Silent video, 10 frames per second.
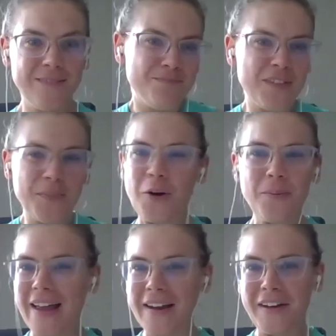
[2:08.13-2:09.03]
typical
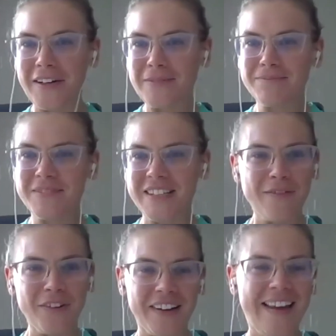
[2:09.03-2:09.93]
millennial didn't have a
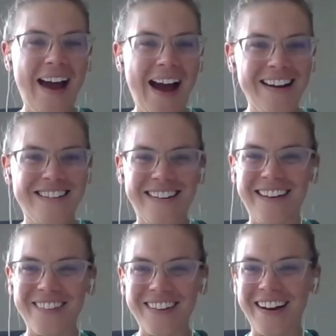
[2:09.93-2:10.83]
lot of cash didn't have
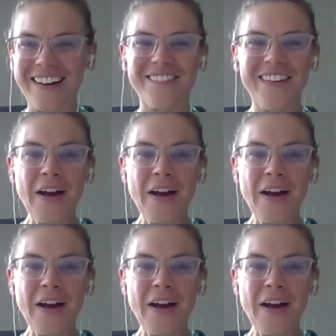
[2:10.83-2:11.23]
a lot of